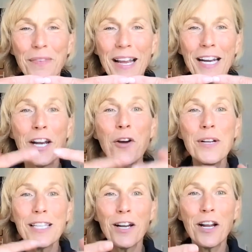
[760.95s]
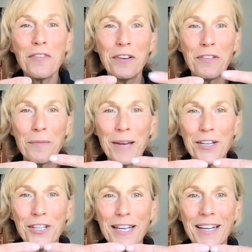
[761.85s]
And I know it's a lot of
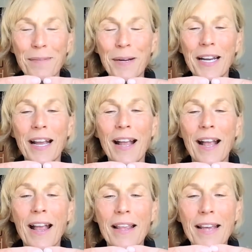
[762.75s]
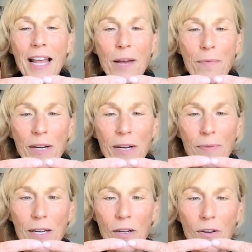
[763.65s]
information here, but the other one is
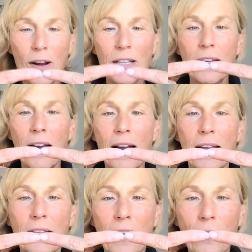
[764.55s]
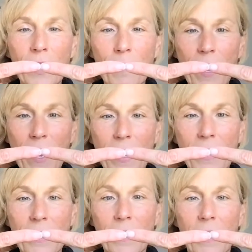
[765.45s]
where you cross your eyes. So I cross my
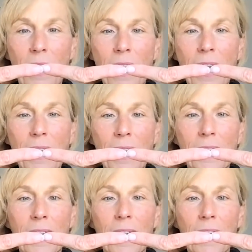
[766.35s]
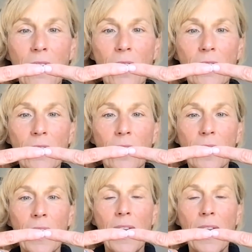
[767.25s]
eyes and I see a little hot dog.